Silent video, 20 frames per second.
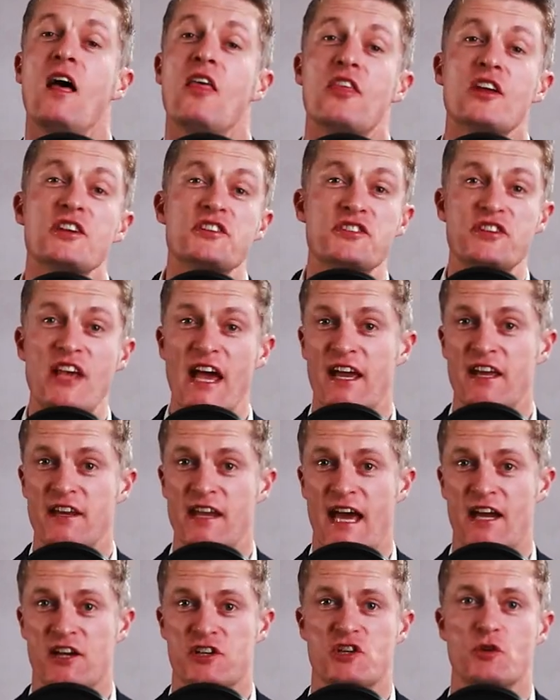The second
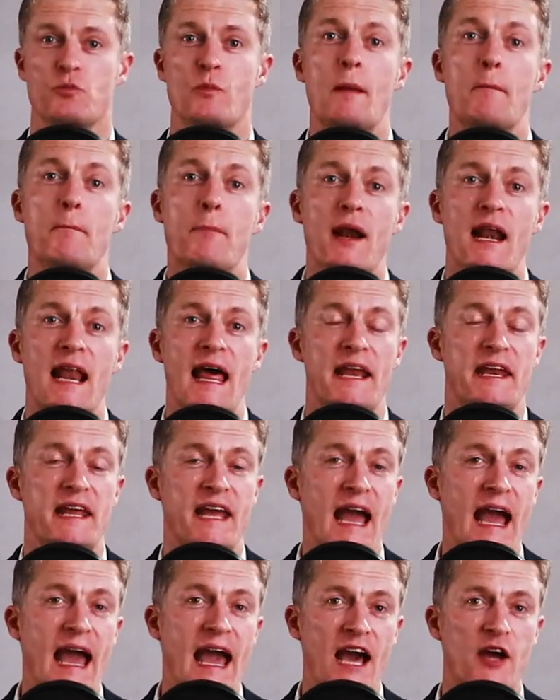action when planning
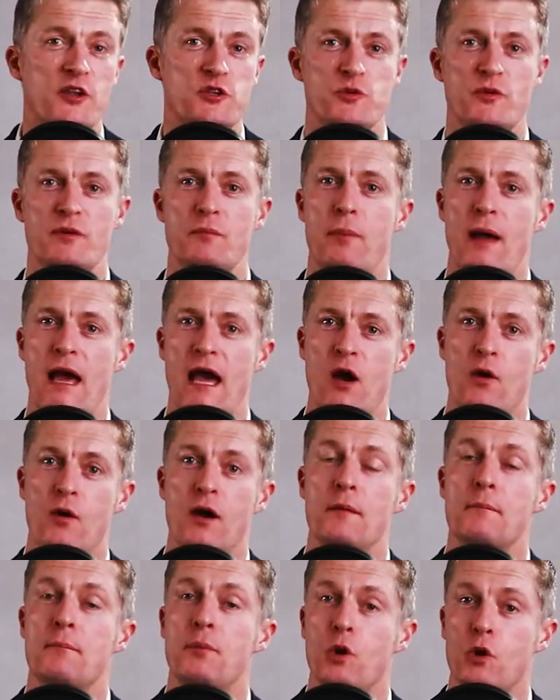how to empower
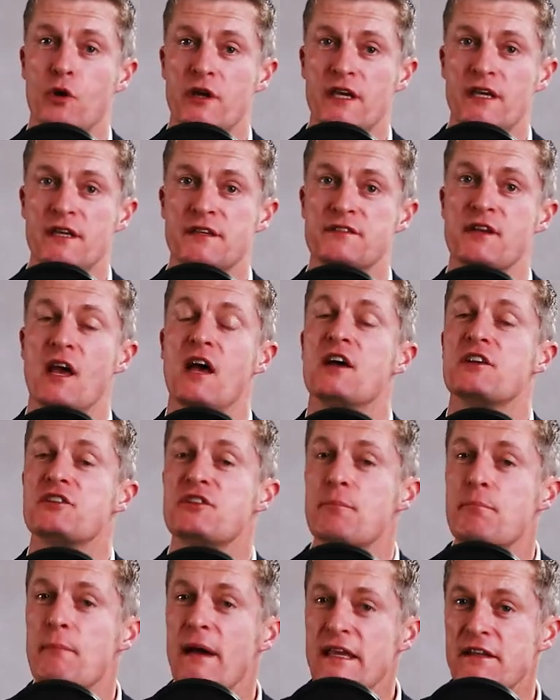employees
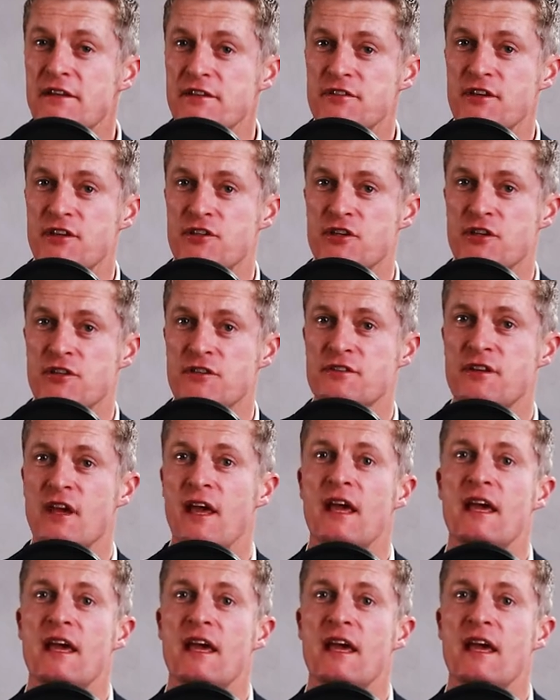to make decisions